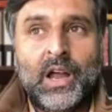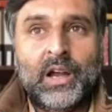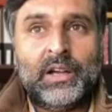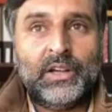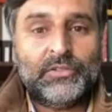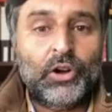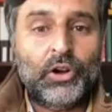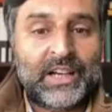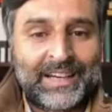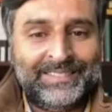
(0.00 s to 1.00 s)
does not
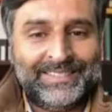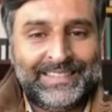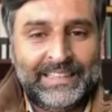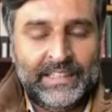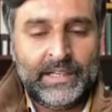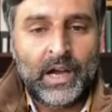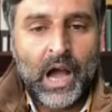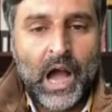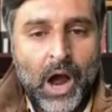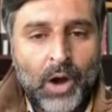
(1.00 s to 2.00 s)
consider
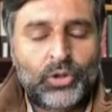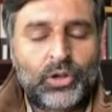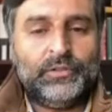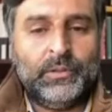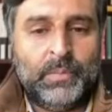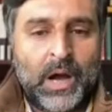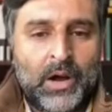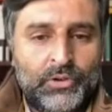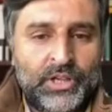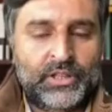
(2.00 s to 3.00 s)
out of the
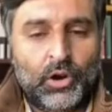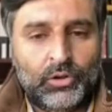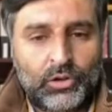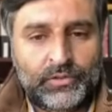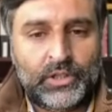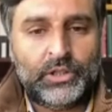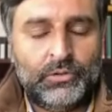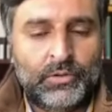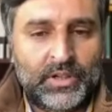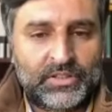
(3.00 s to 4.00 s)
boundaries, out of the
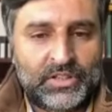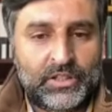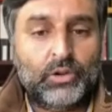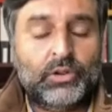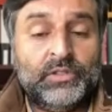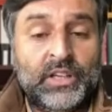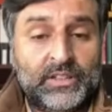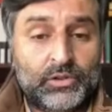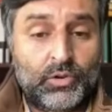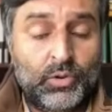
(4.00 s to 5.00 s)
universities, out of the
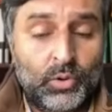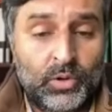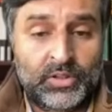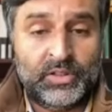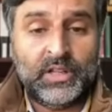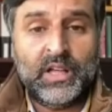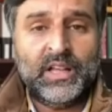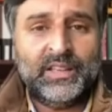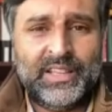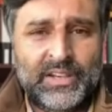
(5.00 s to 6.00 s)
schools.
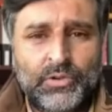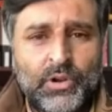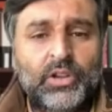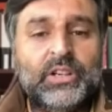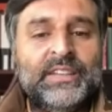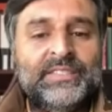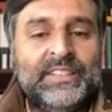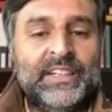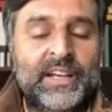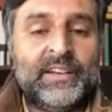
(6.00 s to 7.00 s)
They do not
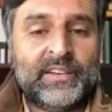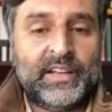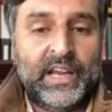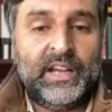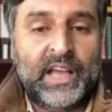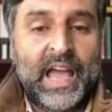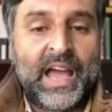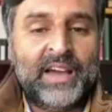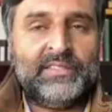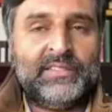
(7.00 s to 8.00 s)
consider it
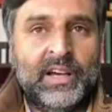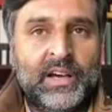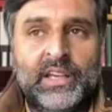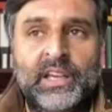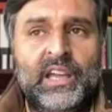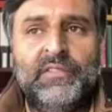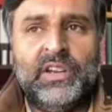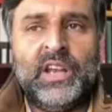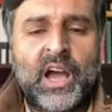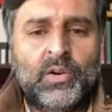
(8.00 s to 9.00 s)
as learning. Even
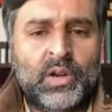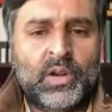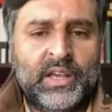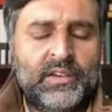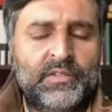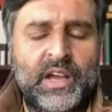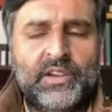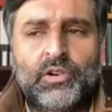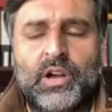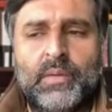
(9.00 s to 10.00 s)
now, like if I
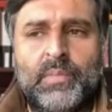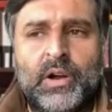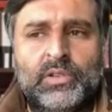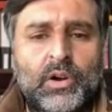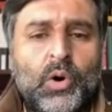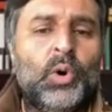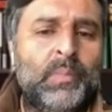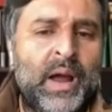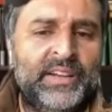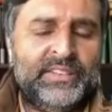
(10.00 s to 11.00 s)
talk about the old
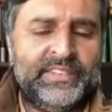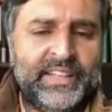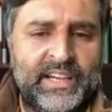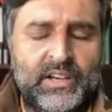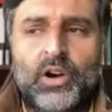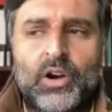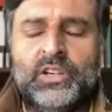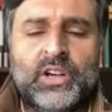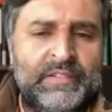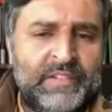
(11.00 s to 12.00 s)
mindset or the
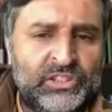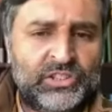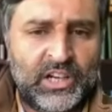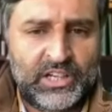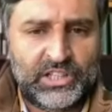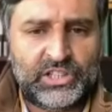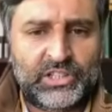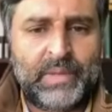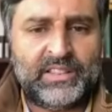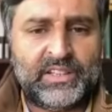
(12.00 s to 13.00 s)
conventional teaching
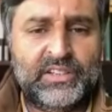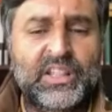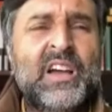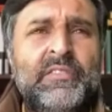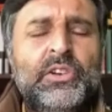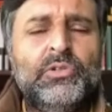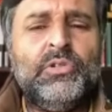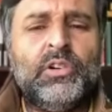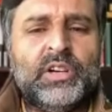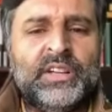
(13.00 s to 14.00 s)
methods, we do
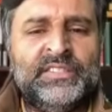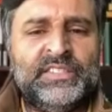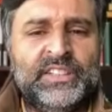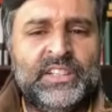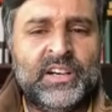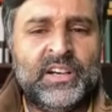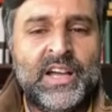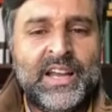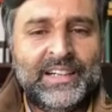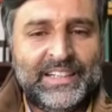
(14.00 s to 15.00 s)
not consider
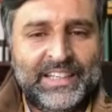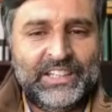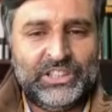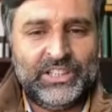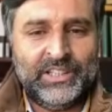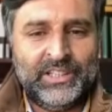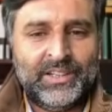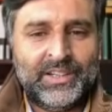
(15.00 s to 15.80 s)
teaching